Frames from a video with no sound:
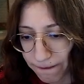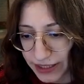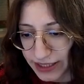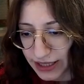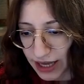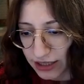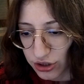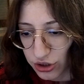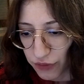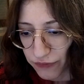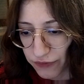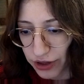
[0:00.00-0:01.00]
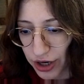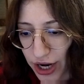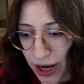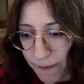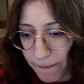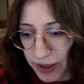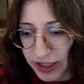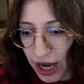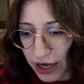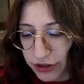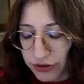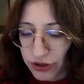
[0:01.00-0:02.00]
this knight somewhere,
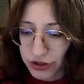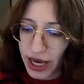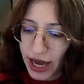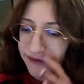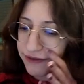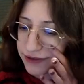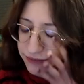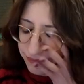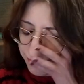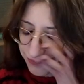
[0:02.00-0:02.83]
but I do not have